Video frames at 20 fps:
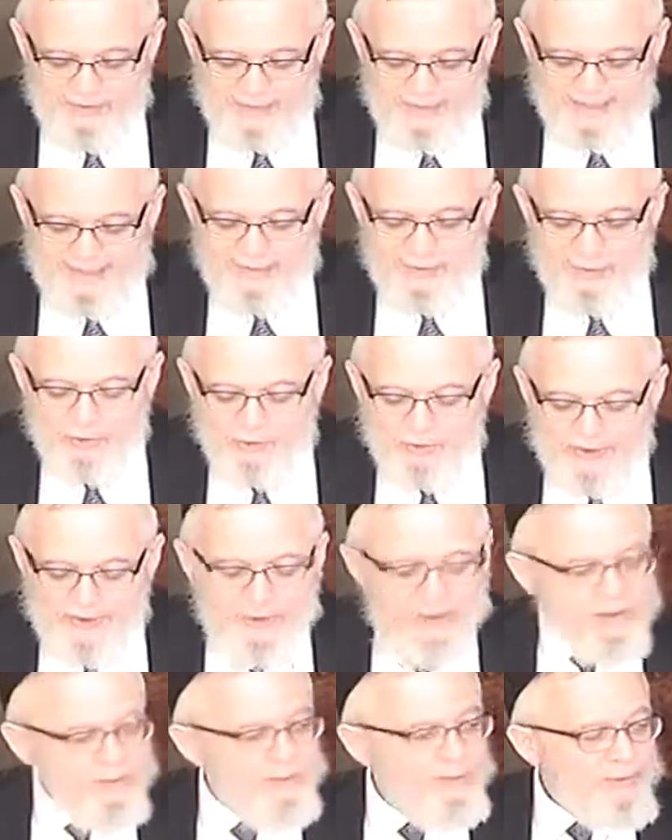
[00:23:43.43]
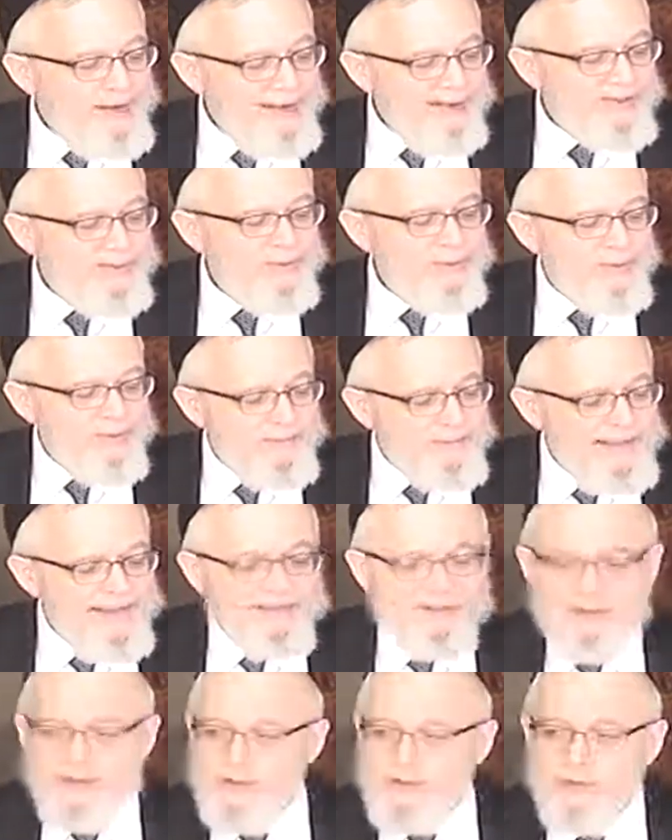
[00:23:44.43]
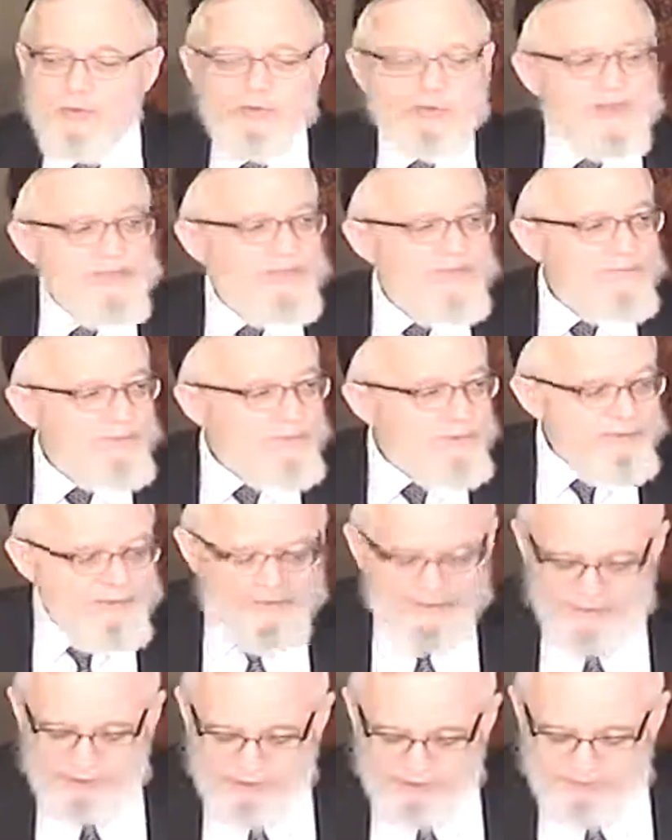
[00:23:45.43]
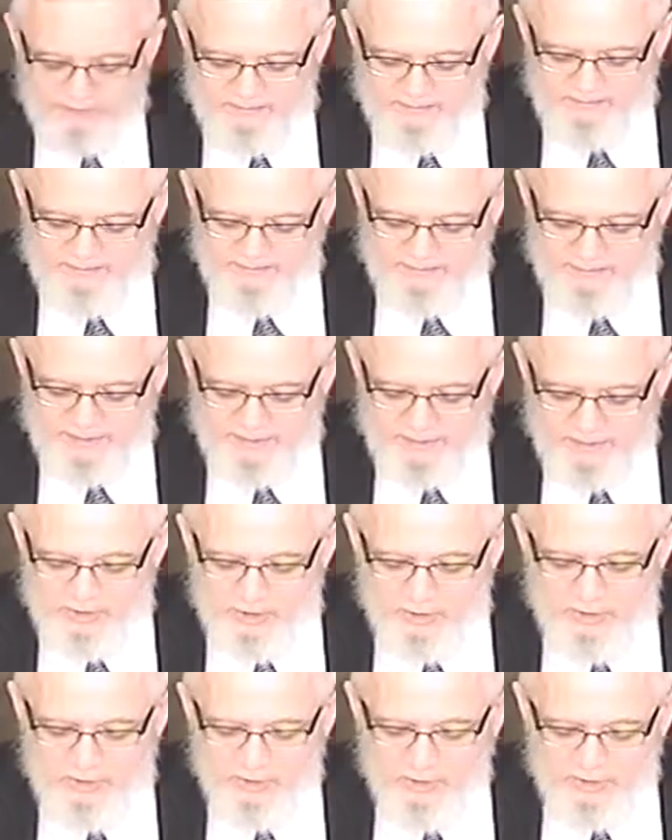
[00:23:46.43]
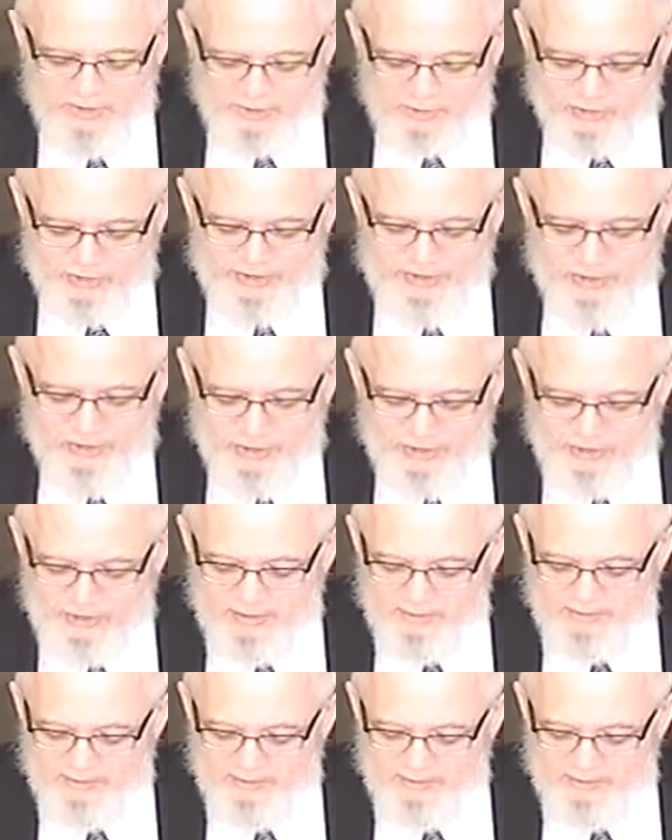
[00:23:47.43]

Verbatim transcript: has a greater capacity to achieve perfection, Shehu Ashlishi,